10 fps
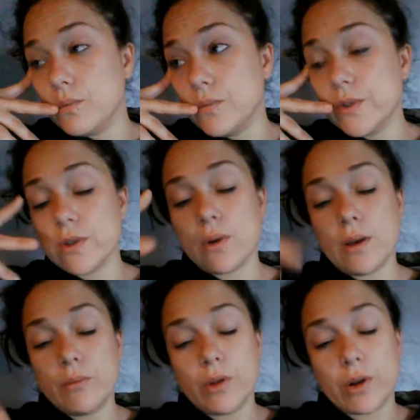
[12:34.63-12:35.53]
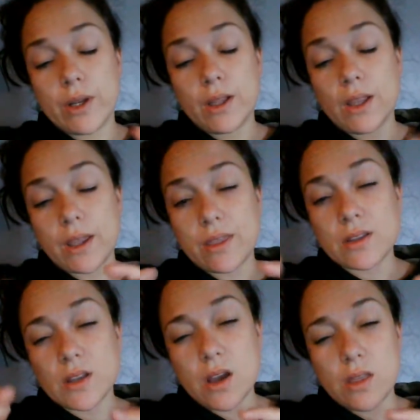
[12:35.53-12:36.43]
So I'm learning like
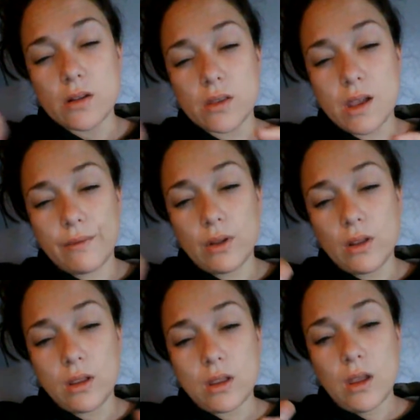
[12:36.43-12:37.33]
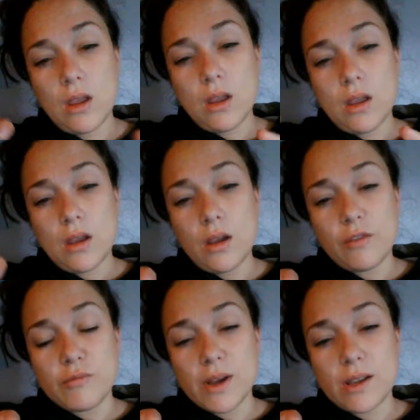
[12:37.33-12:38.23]
this other level
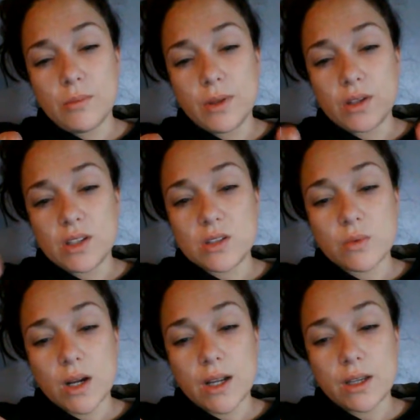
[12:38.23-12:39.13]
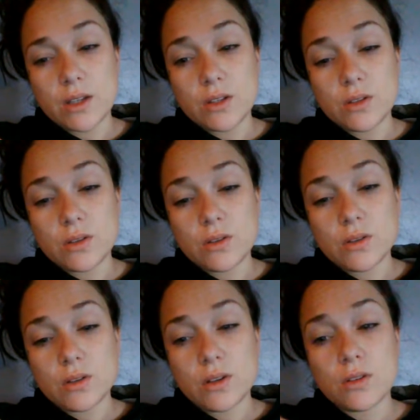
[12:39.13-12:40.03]
of my abilities where I can
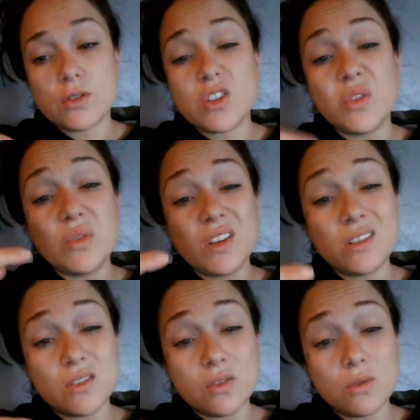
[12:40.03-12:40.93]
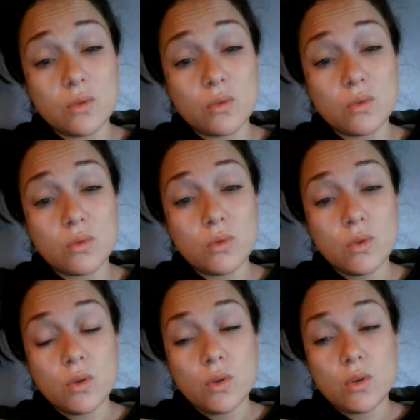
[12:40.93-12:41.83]
tune into,
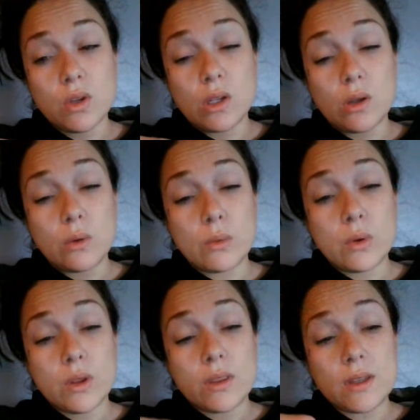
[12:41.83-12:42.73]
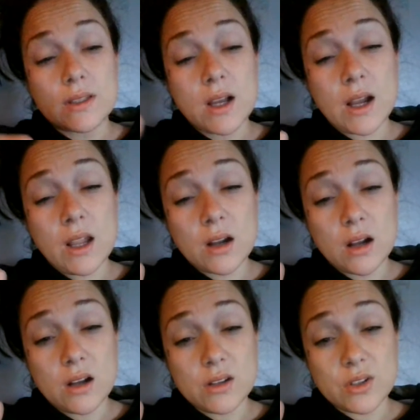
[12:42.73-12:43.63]
you know, these higher
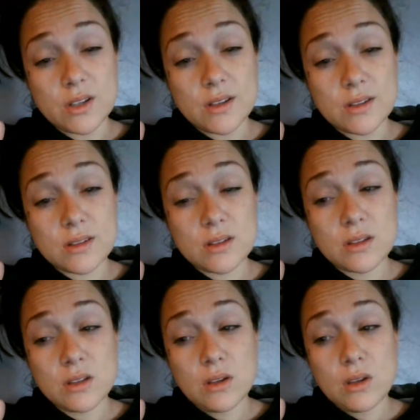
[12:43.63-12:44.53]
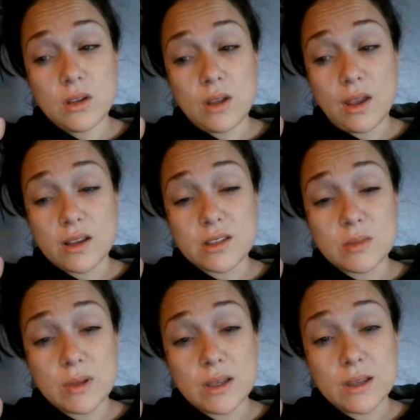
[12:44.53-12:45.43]
conscious
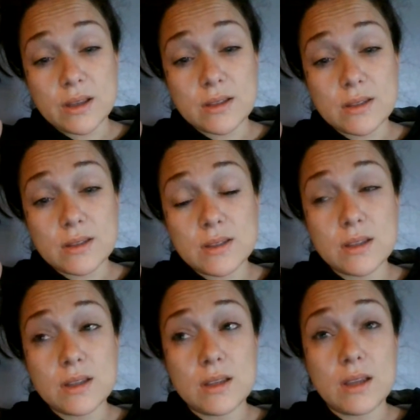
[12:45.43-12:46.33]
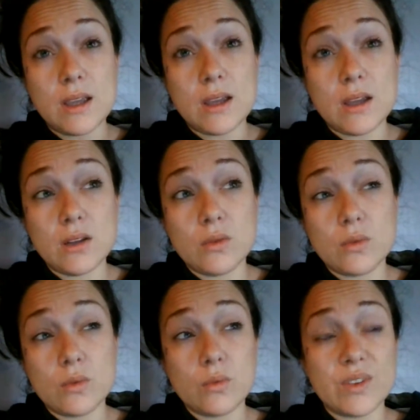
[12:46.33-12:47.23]
aspects
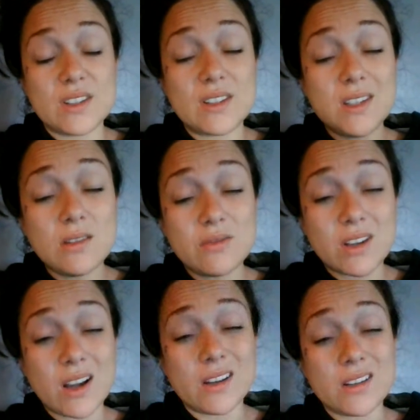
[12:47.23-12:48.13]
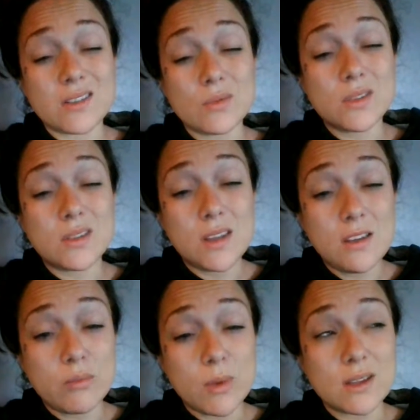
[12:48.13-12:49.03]
and receive guidance and
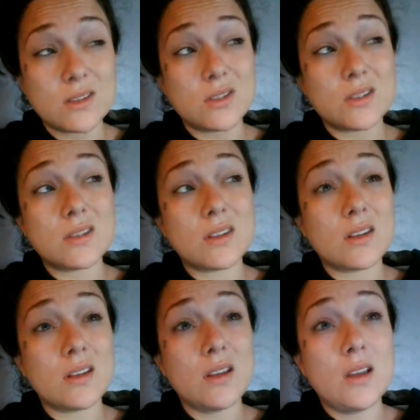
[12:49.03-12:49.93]
receive messages, and